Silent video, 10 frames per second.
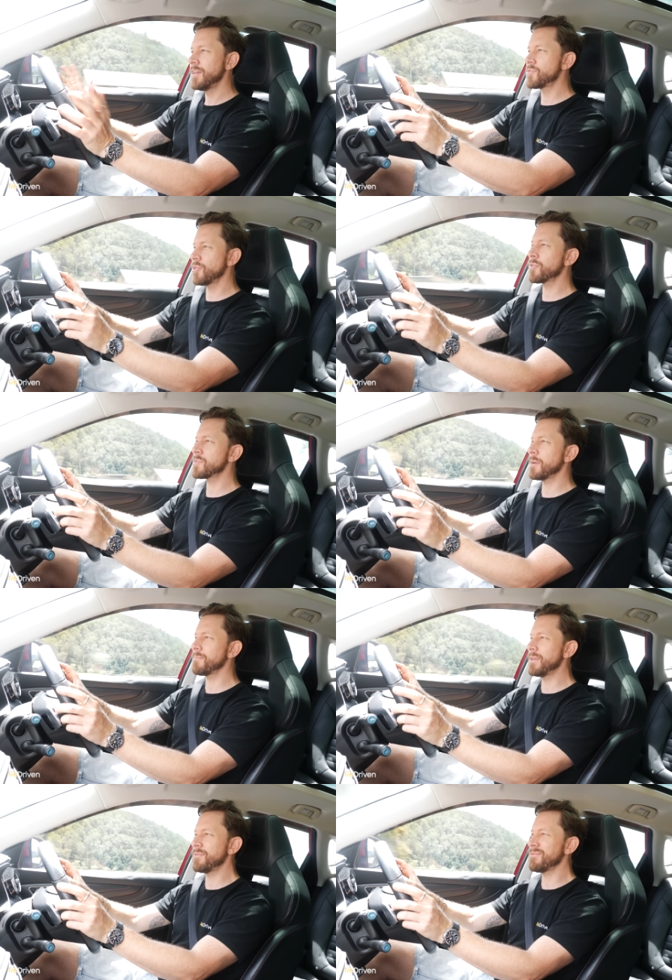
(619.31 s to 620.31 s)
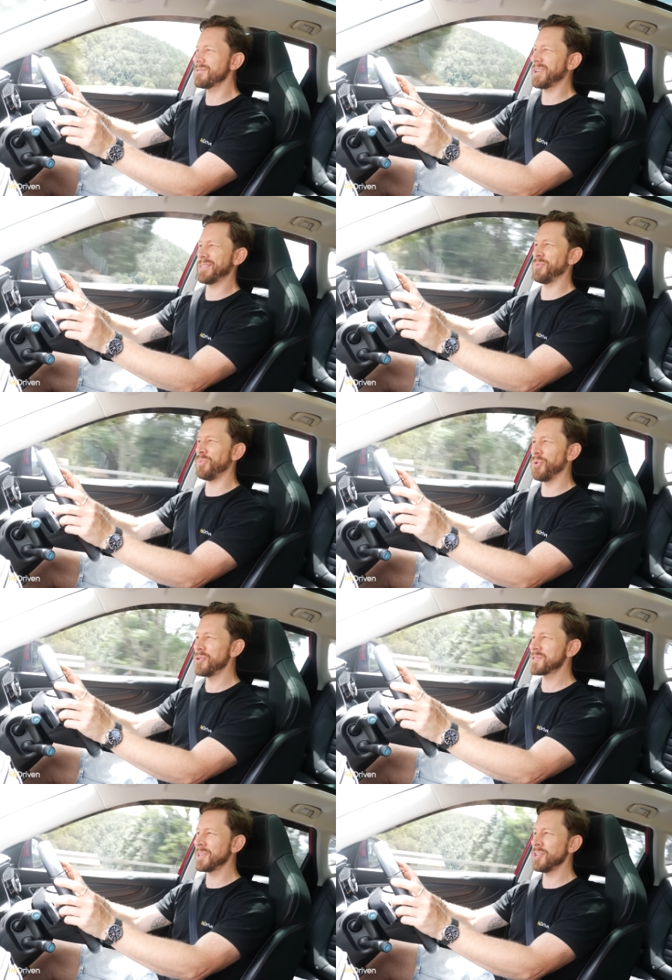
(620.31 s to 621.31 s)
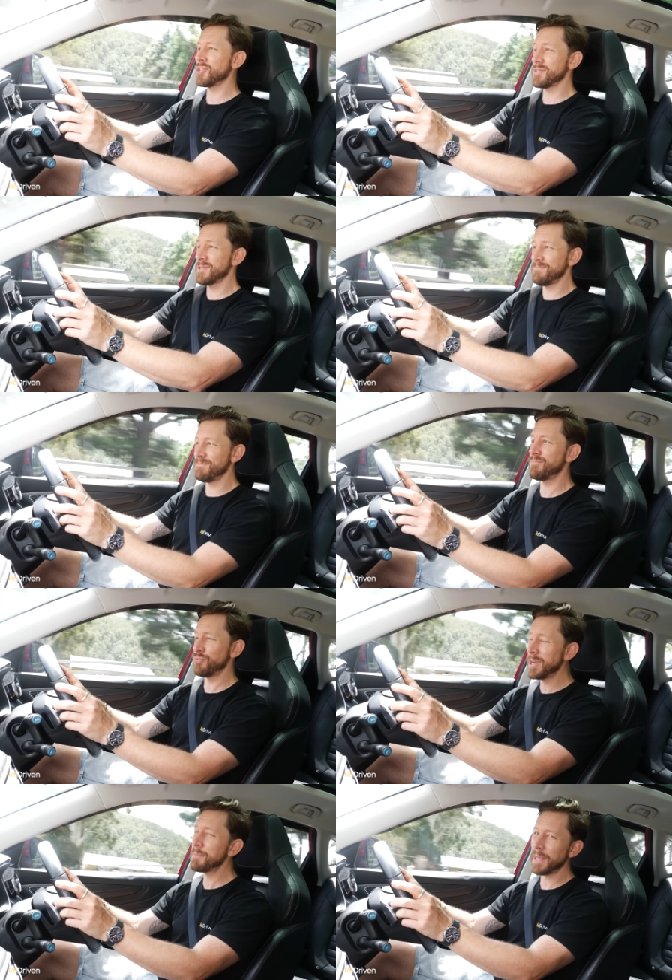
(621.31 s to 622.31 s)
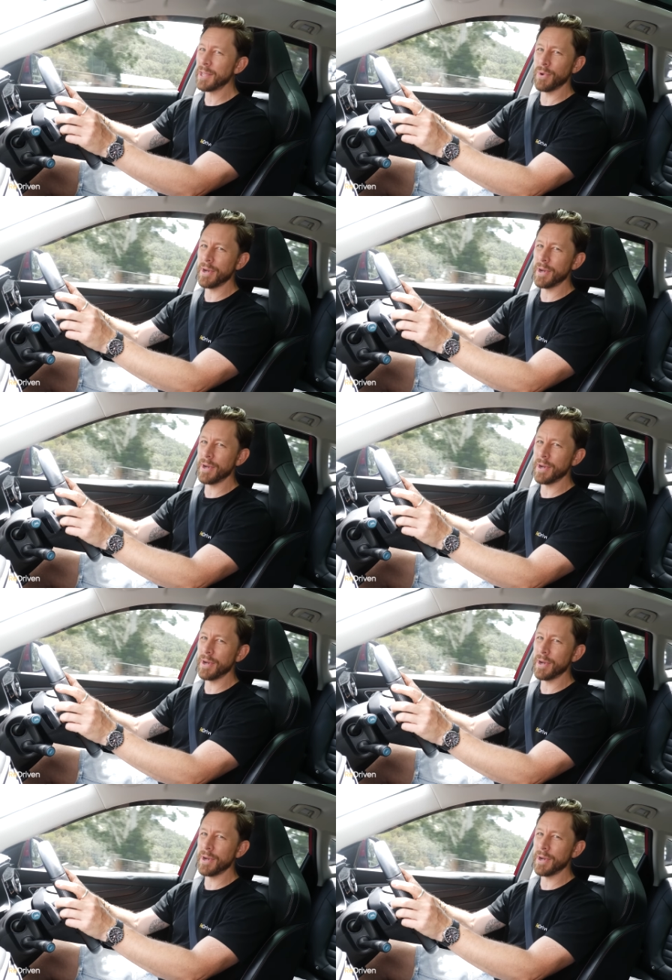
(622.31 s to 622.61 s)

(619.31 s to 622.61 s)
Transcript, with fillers: it soaks up even like the worst conditions pretty bloody